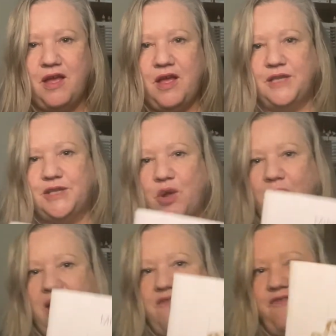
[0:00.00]
So
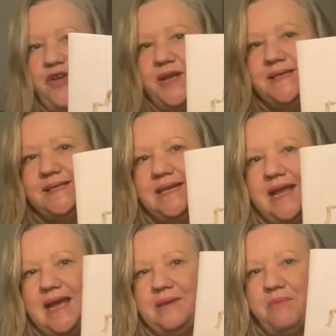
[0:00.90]
when I first
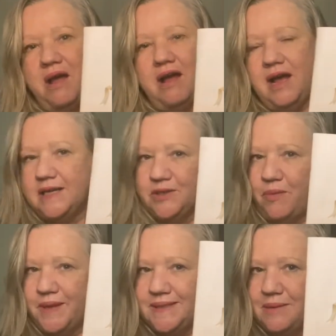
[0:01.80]
laid my eyes
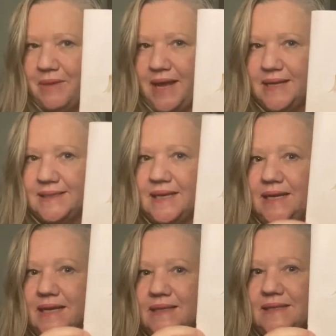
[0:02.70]
on this
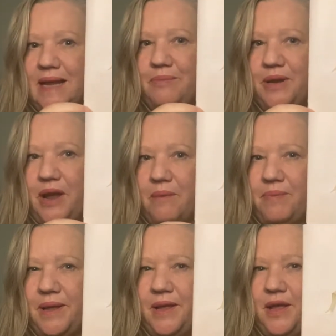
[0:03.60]
amazing Stampin' Up!
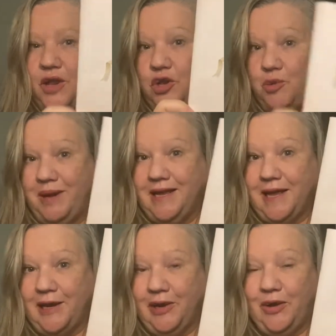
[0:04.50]
New mini
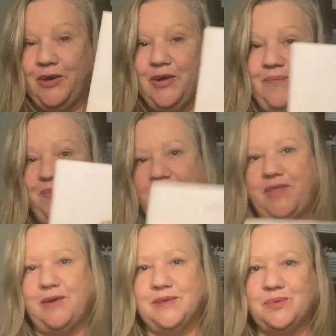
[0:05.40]
catalogue,
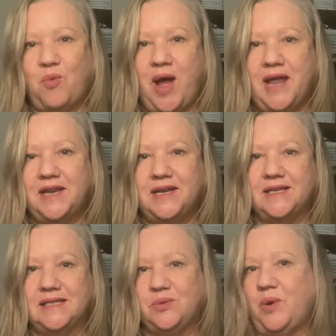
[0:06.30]
there was one
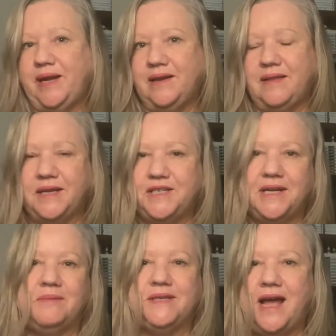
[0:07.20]
suite that
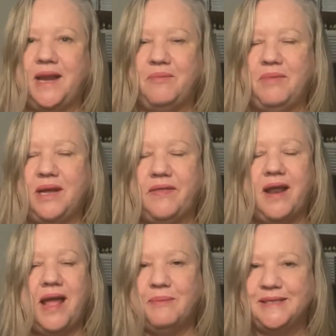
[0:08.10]
jumped out at me that
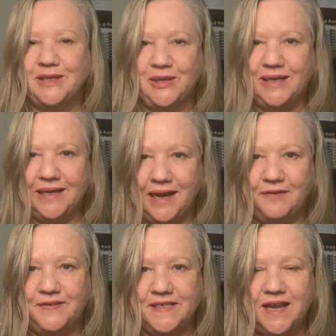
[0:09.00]
I absolutely
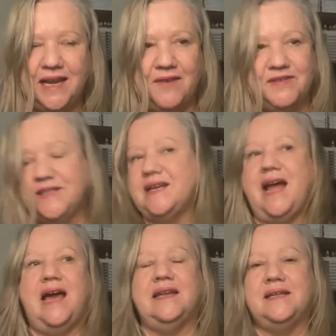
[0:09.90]
loved. I loved the
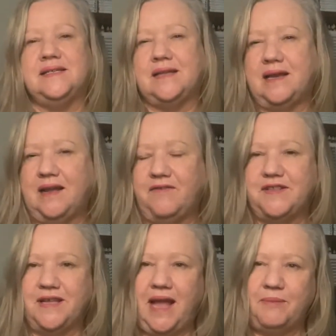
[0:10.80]
colours, I loved
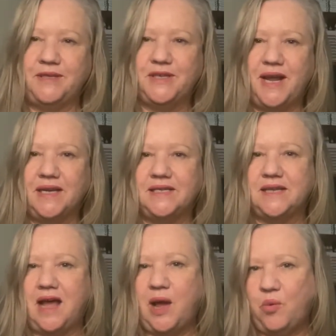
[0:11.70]
the abstract
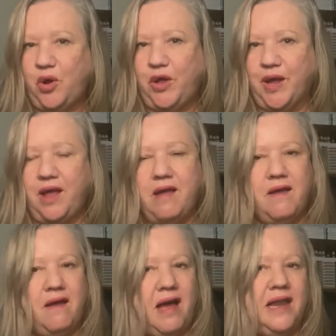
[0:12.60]
artwork,
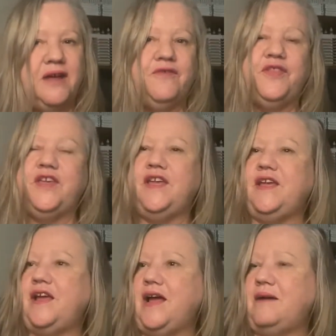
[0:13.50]
I loved
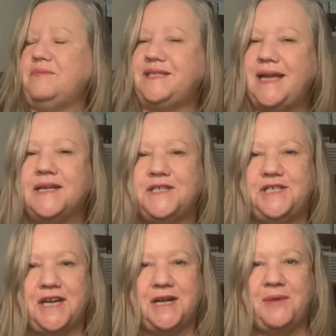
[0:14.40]
the
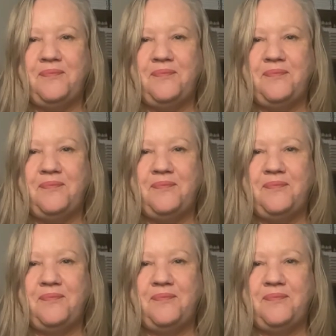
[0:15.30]
texture.